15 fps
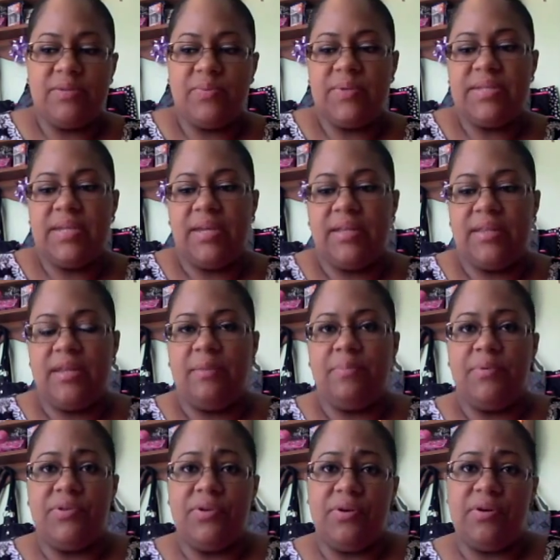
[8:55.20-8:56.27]
once I get the
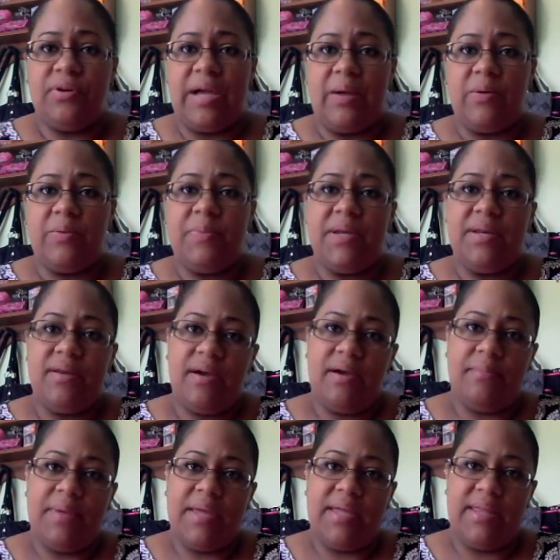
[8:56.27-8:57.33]
epidural, I would be
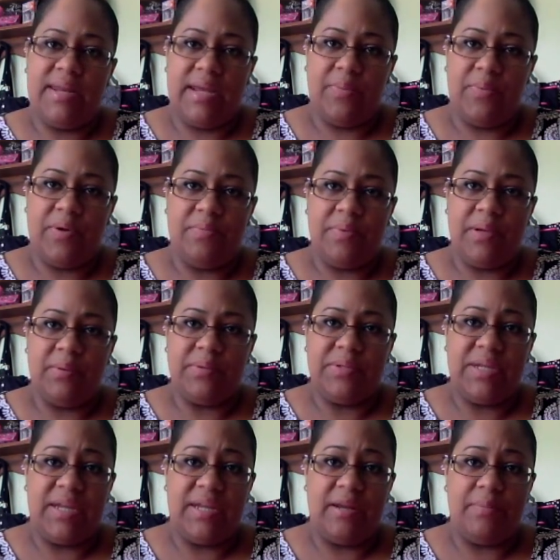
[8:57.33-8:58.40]
numb, and then I wouldn't be able
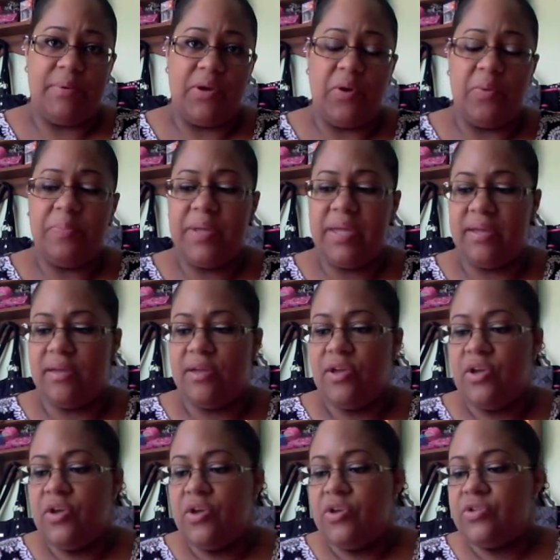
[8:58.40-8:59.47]
to get up and go pee.
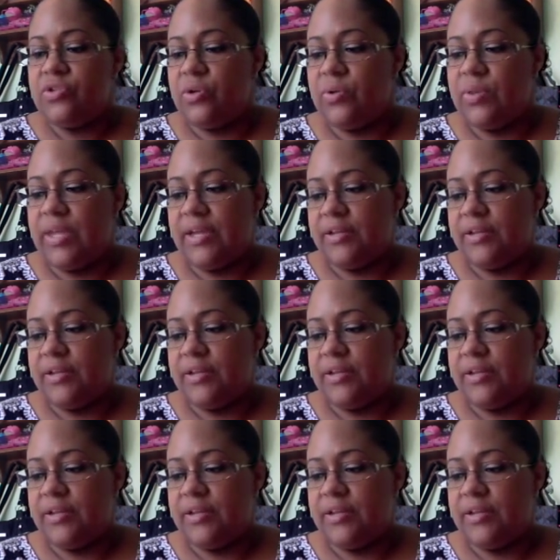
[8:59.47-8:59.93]
So they